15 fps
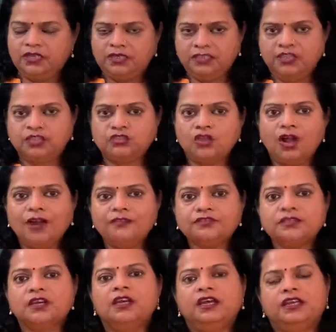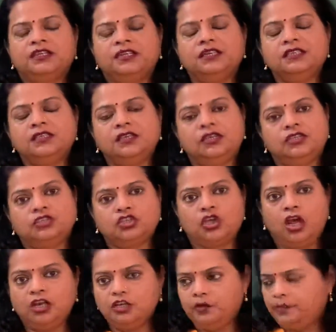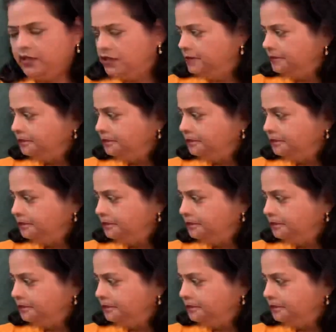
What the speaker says: dissolves, it is soluble.